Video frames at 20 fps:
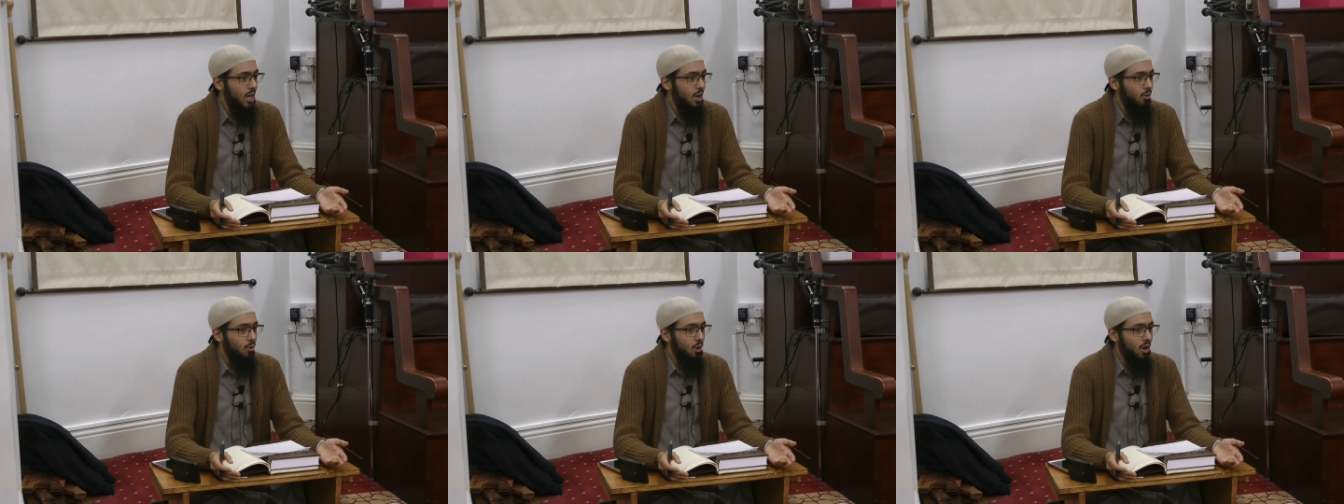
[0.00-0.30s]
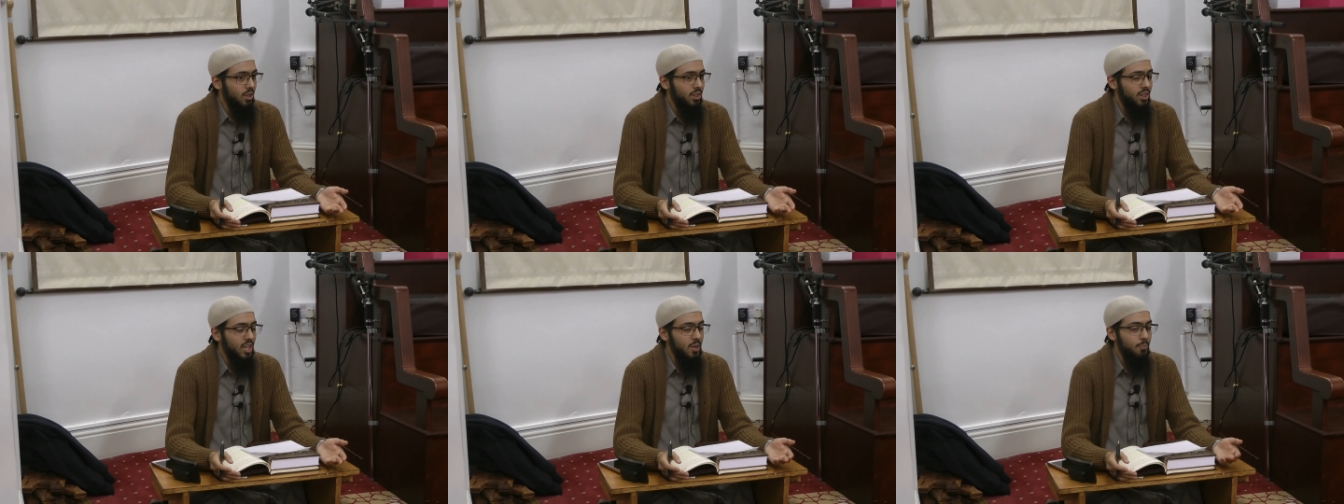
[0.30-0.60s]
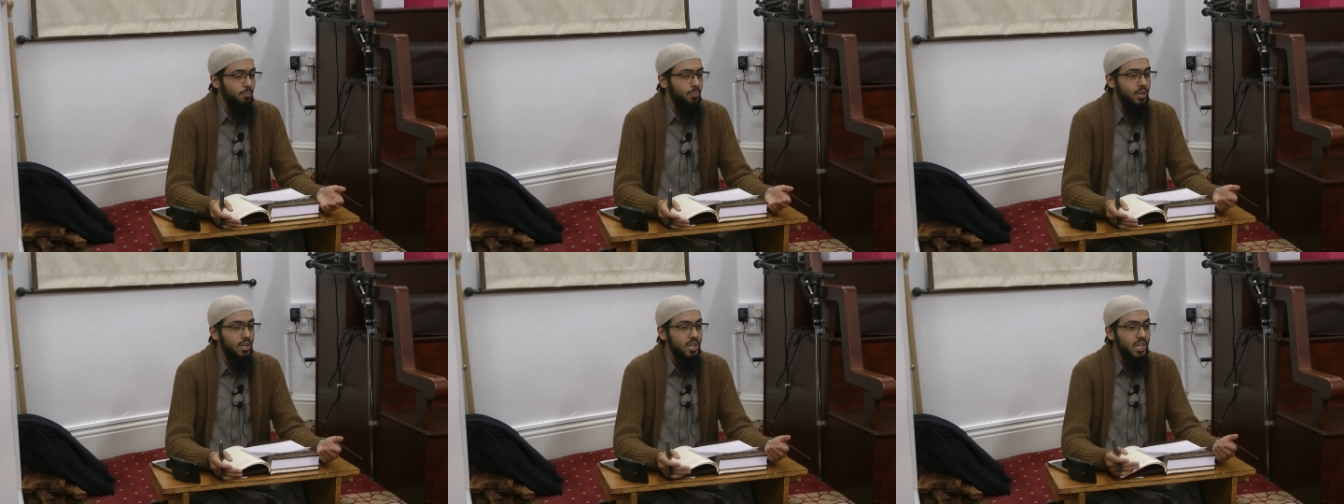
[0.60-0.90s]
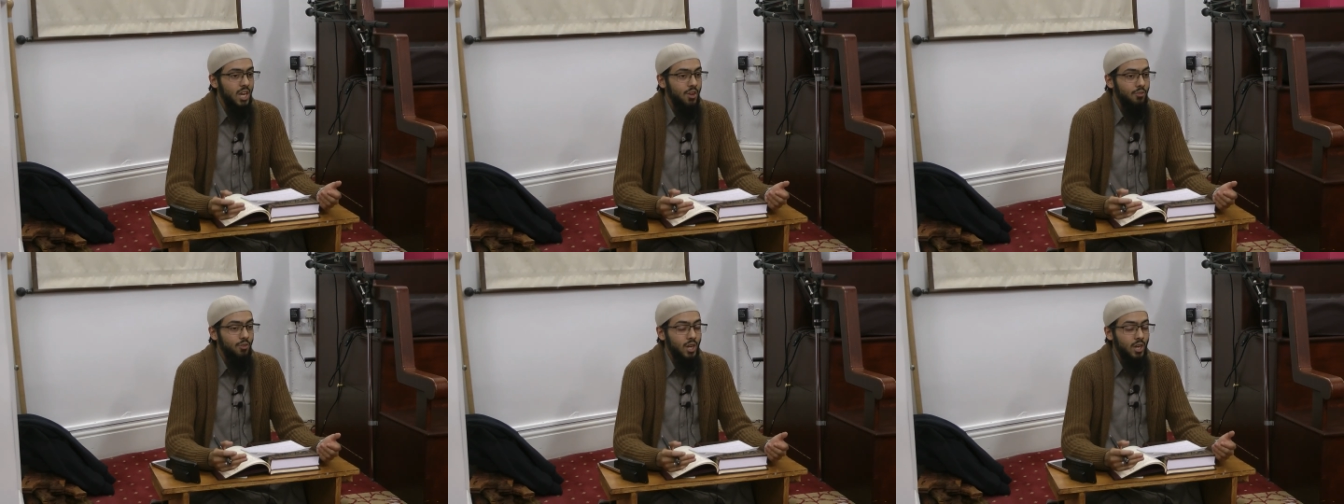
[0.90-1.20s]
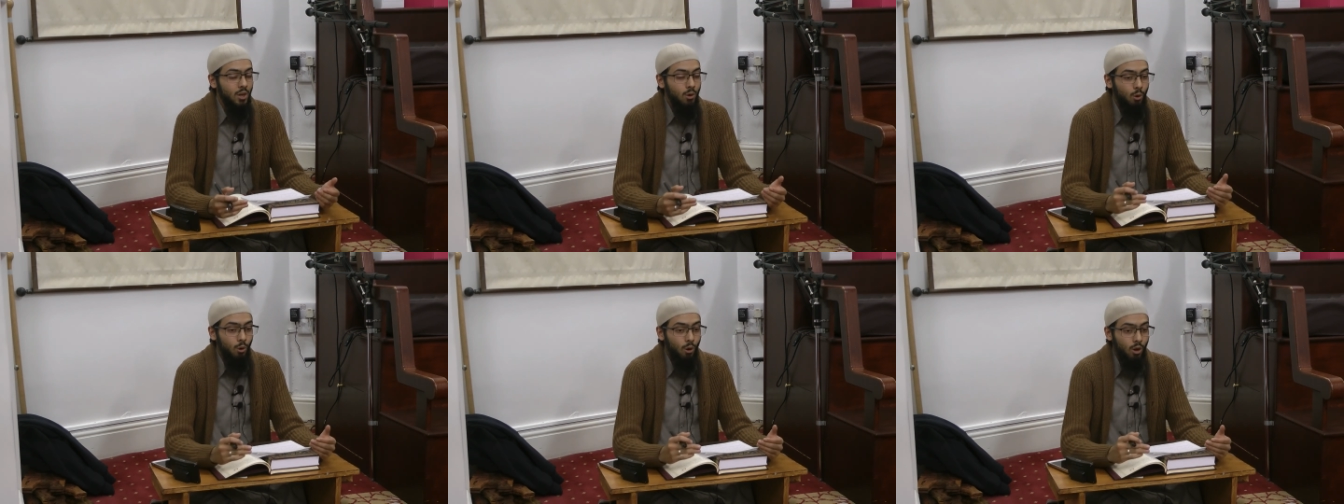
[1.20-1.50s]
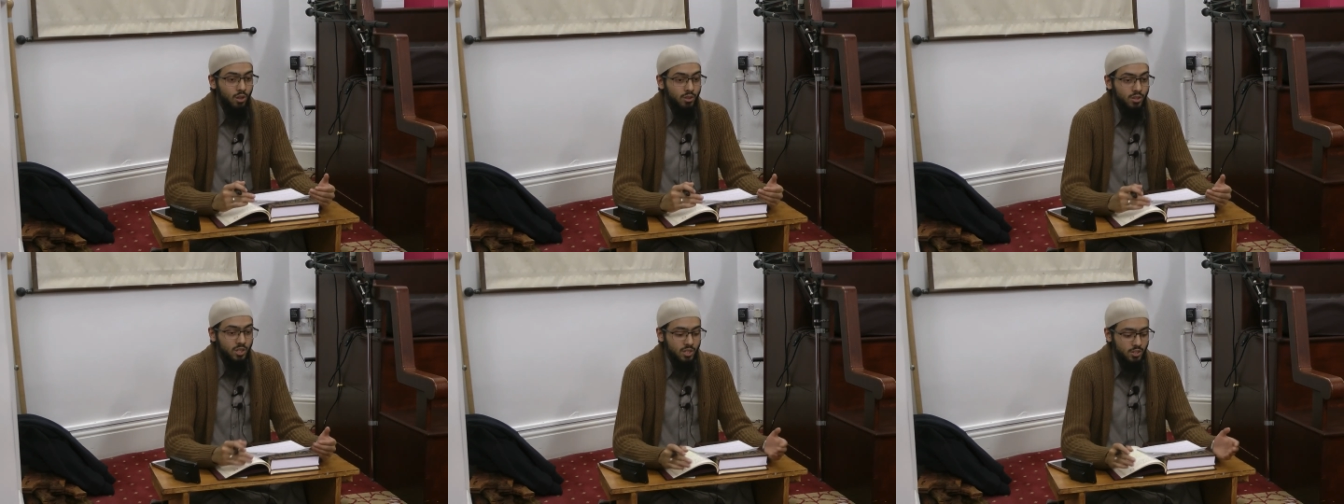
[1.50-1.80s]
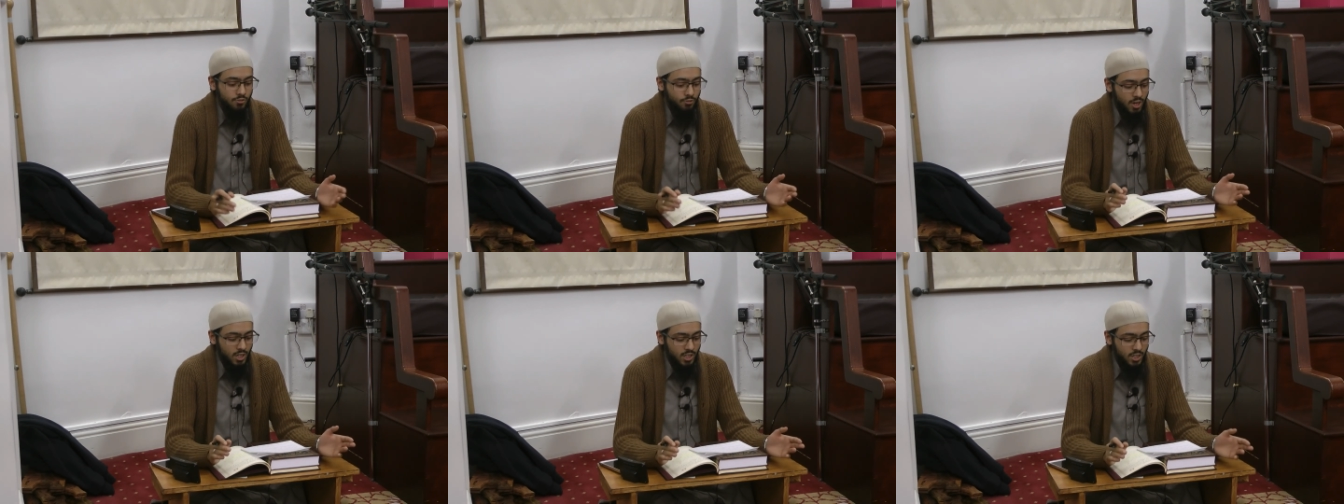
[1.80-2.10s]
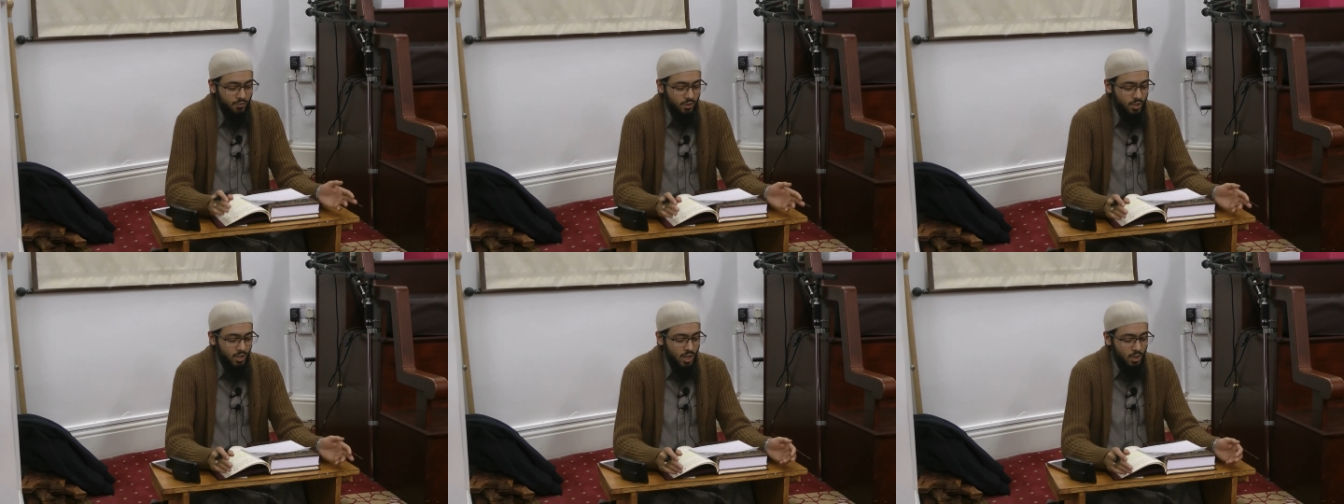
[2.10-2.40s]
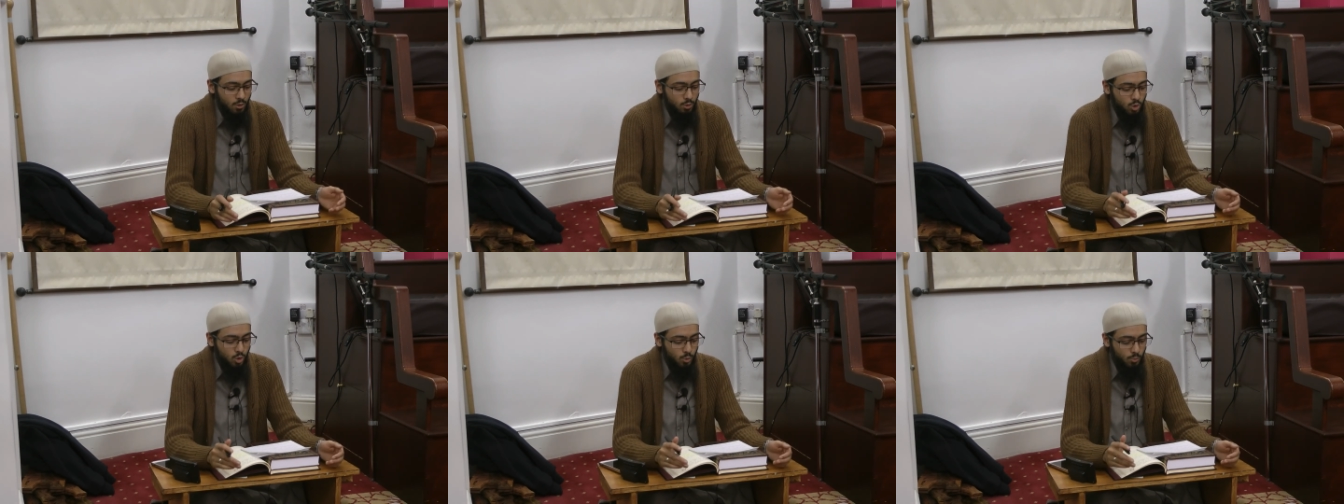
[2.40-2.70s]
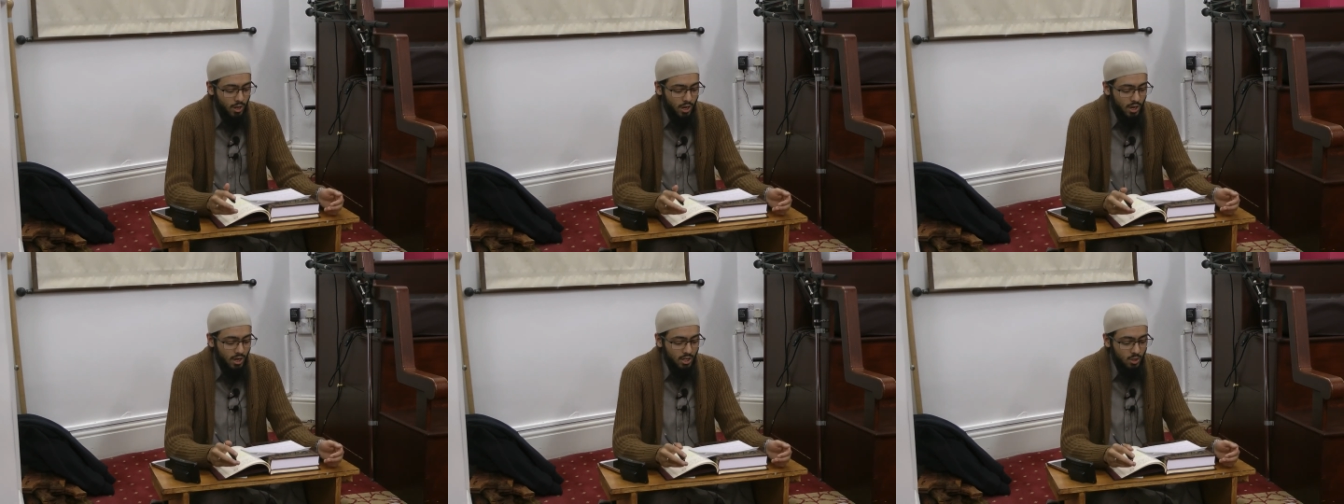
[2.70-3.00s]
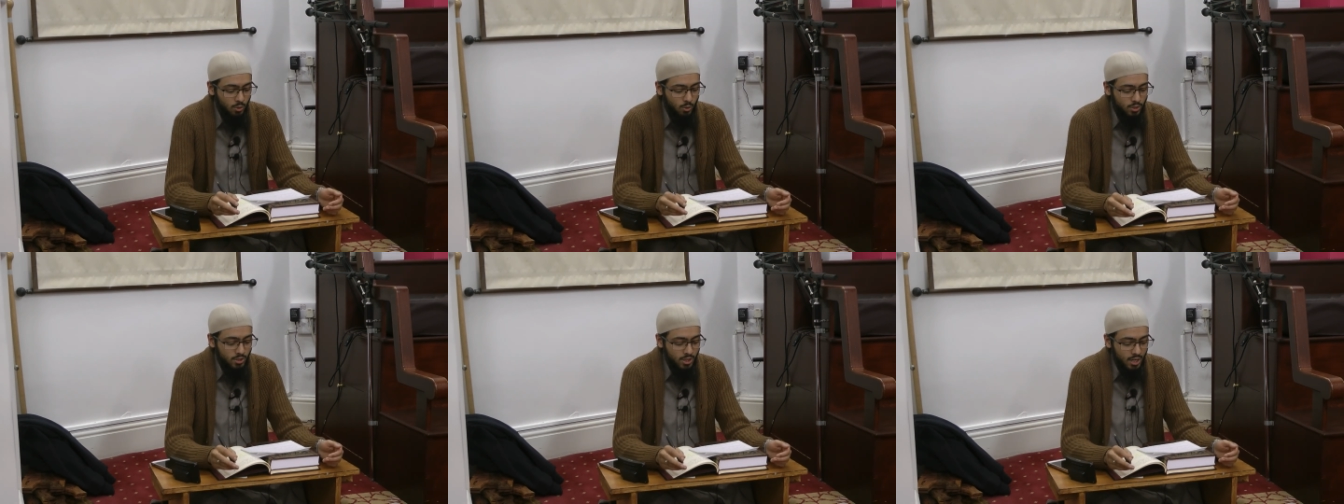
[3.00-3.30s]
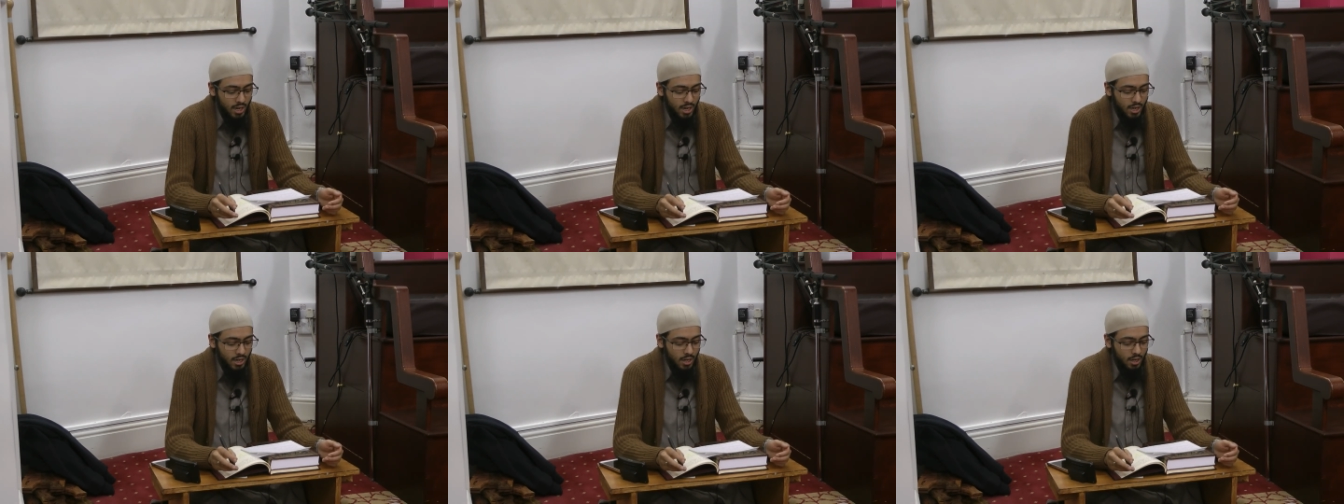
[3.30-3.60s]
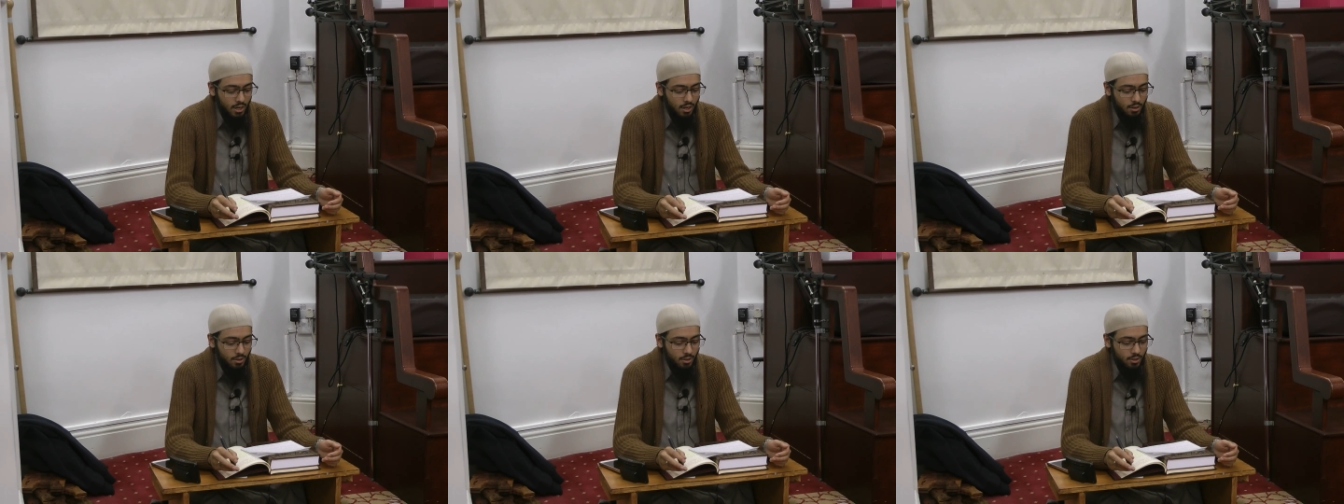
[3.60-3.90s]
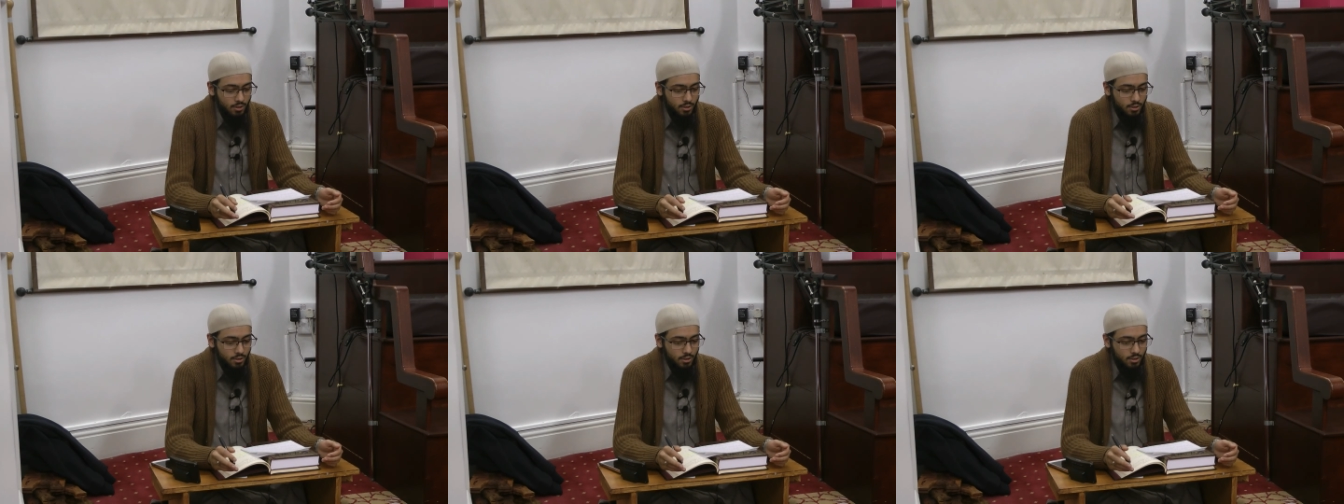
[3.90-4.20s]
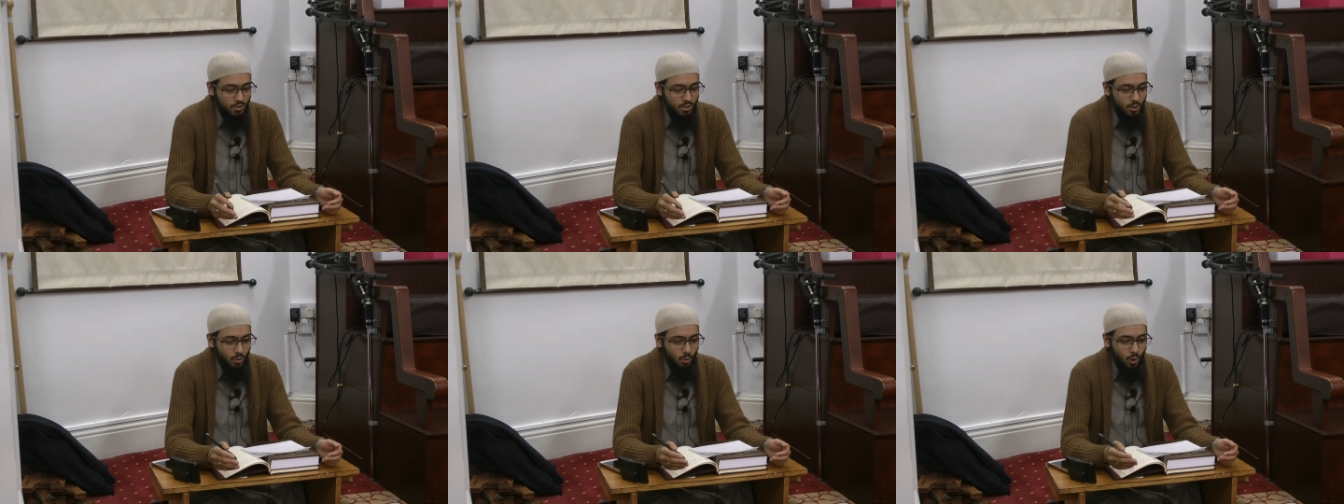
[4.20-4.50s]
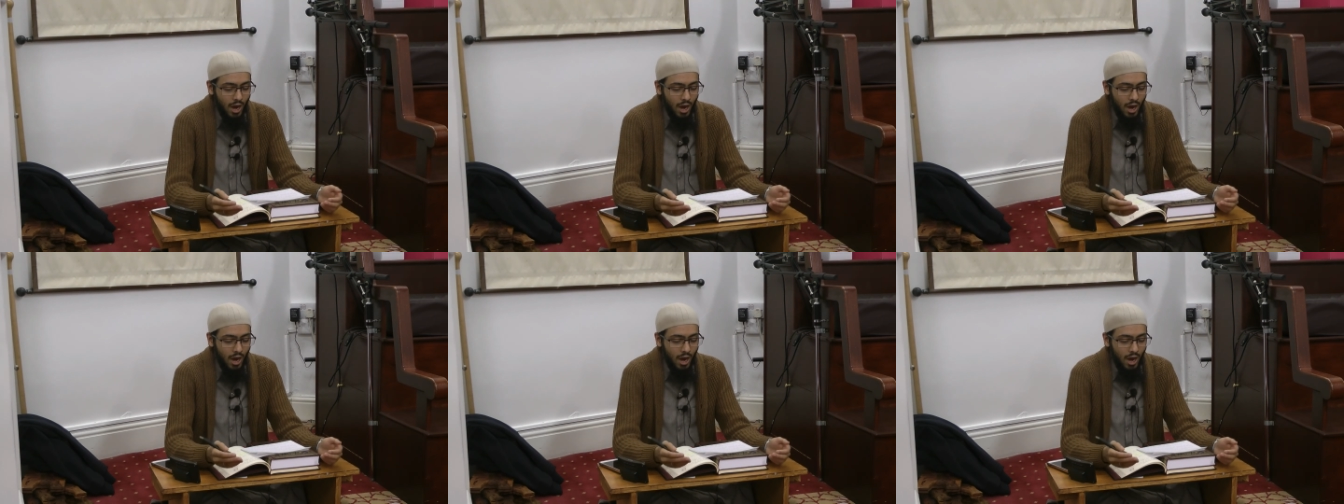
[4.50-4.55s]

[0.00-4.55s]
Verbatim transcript: Rather, they believed in all of the sifat of Allah subhanahu wa ta'ala